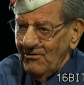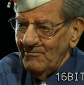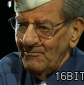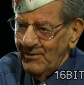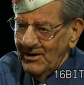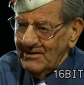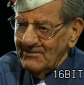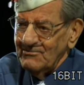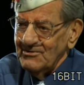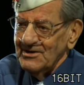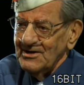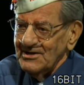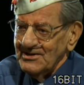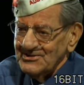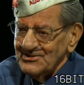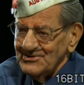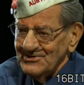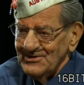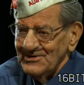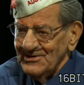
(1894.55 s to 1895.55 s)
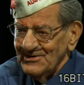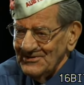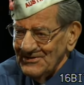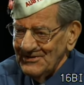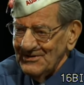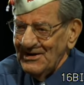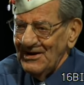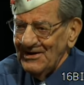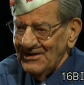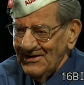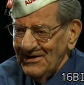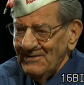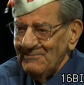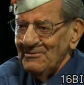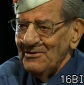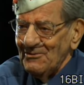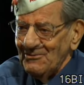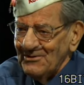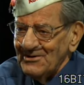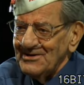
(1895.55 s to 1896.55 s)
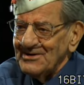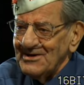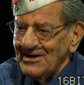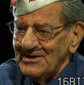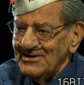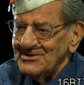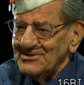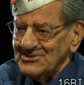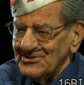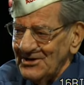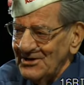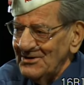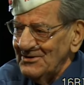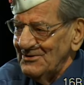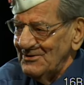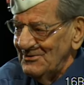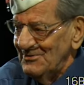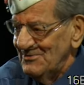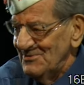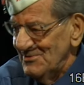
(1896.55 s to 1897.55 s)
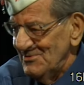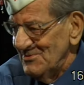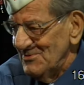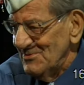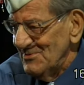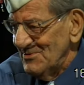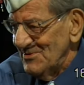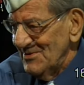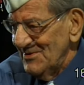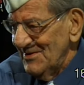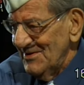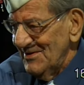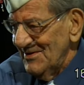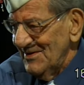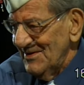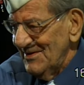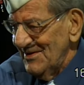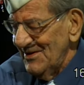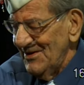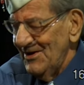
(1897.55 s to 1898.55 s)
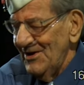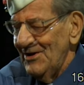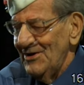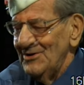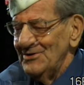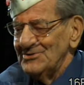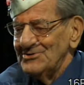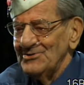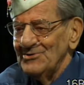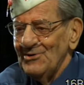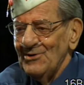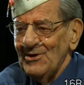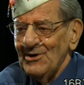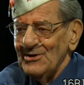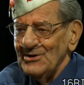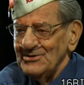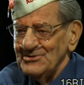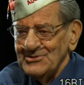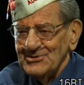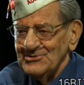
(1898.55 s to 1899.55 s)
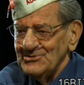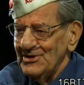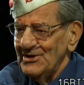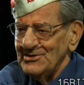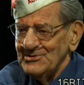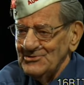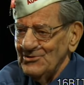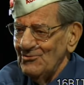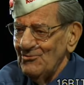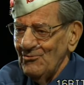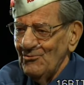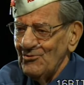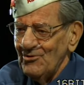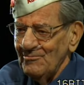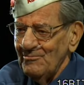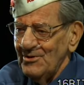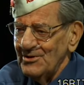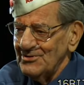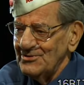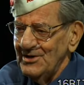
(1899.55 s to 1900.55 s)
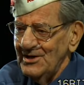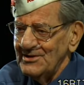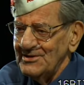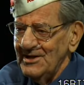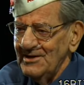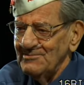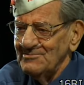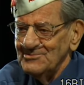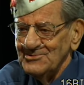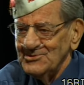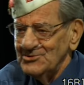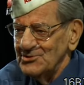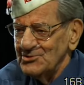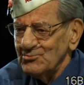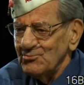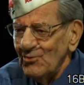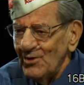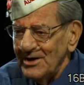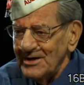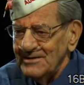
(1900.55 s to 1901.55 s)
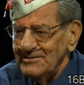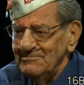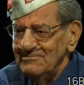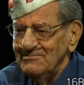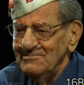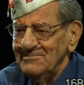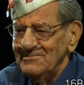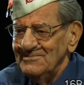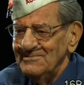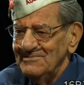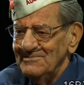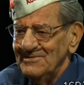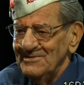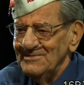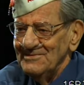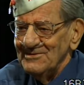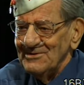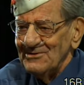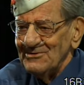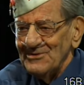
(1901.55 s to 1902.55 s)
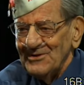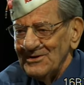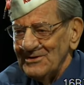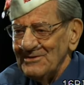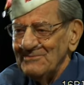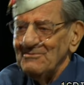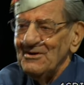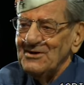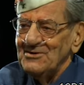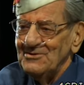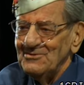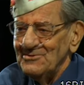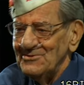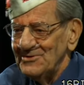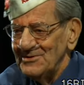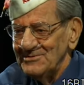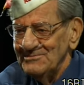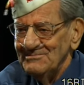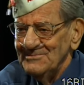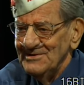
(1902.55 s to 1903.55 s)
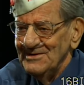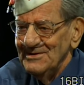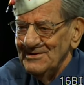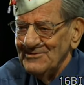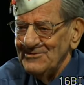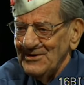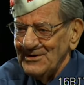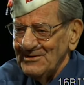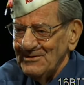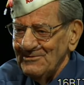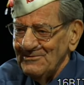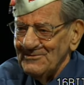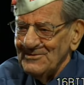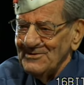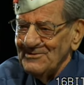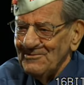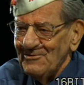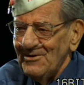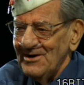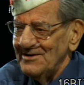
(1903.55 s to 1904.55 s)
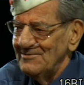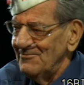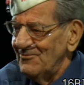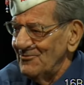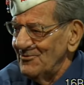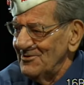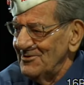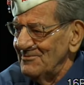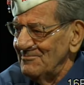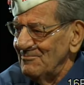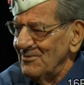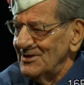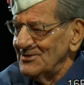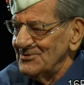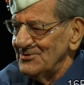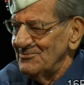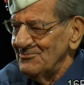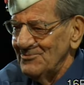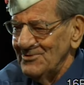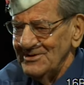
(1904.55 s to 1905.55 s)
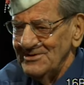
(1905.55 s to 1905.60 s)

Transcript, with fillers: I said, I'm the one that got started. And he said, oh, they said, that, don't worry about that. That was just wine. You know, they, they do their thing over the wine for the blessed whatnot.